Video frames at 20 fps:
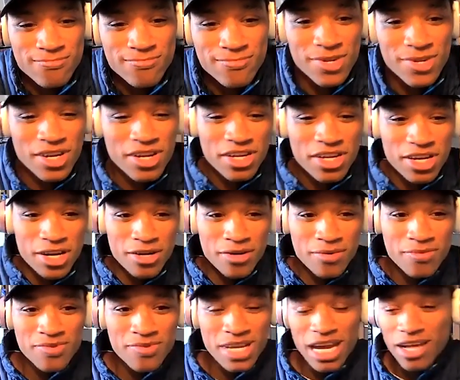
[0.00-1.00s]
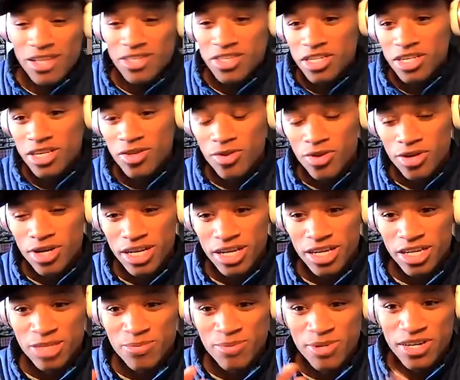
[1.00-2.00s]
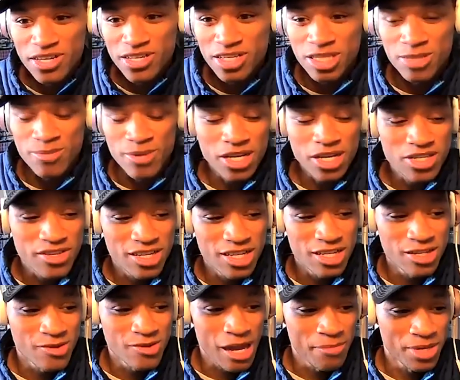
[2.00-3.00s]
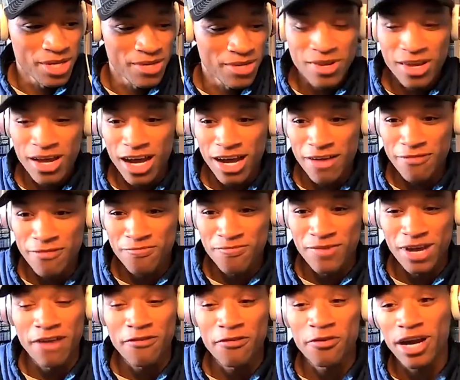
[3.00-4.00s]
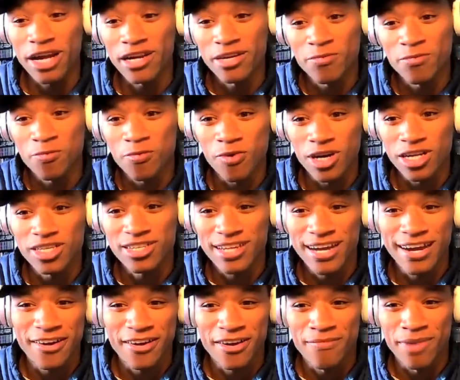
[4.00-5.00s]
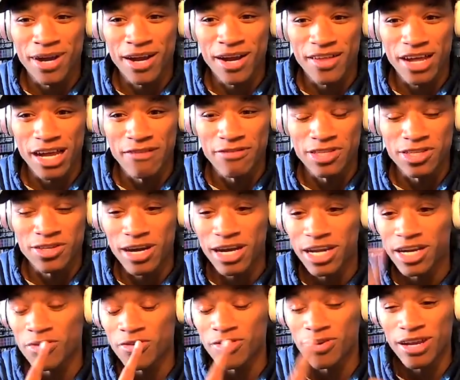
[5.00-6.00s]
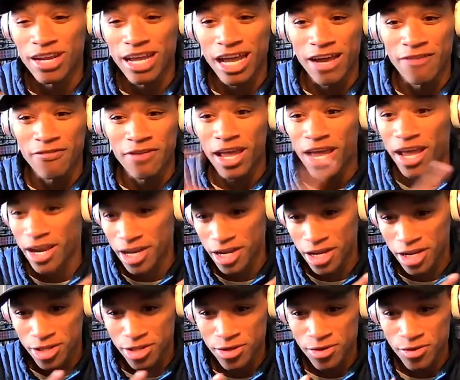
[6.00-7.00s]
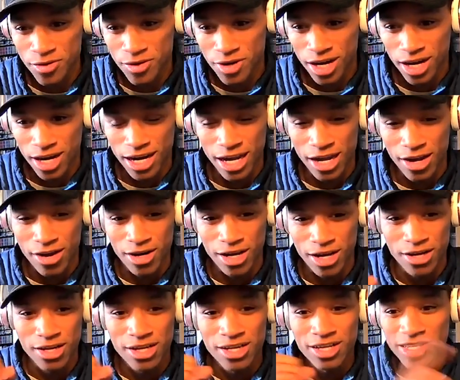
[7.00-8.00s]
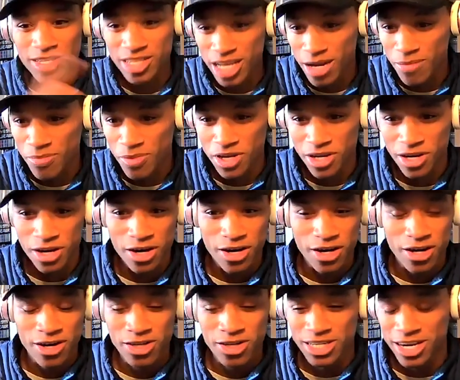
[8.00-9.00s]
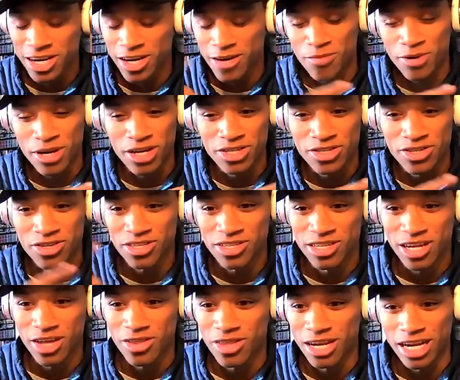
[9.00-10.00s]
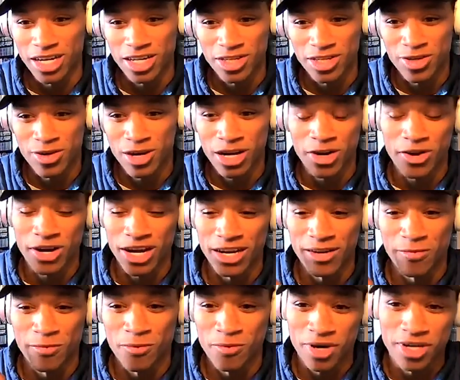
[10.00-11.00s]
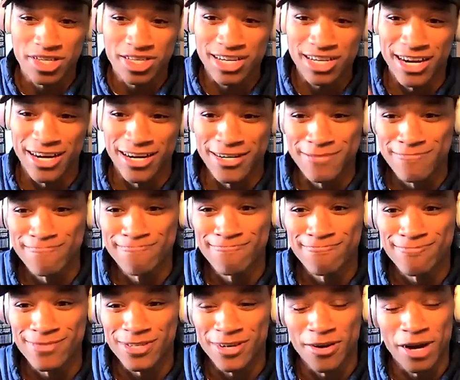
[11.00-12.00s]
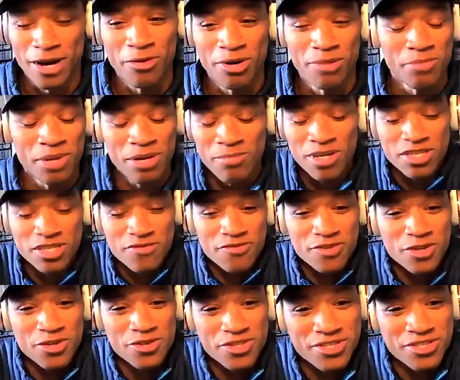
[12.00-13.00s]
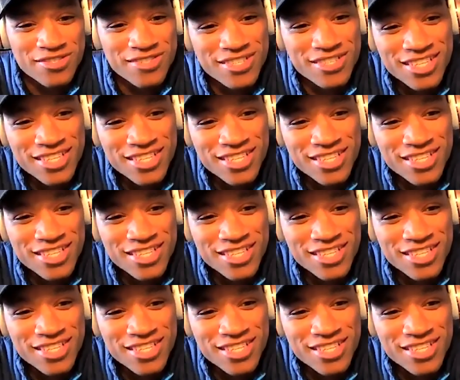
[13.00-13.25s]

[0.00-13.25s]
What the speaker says: There you go. Yeah, it's a good learning experience, especially. And I mean, I've grinded one tire in my life, so I don't have any clue on how to set up the car, tire pressures, nothing. I just know how to grind one tire. So I wouldn't be much of use.